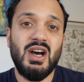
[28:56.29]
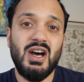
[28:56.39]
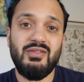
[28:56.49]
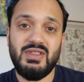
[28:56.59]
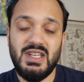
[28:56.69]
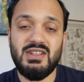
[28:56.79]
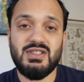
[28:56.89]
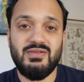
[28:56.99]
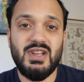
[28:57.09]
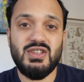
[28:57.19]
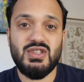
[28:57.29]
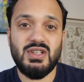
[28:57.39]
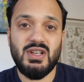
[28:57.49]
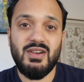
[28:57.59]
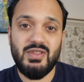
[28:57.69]
of the
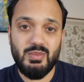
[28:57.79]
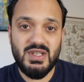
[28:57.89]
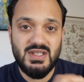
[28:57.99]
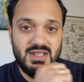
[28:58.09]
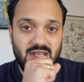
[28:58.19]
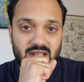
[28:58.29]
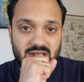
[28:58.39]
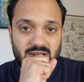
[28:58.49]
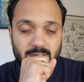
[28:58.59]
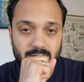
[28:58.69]
intervention of the business case.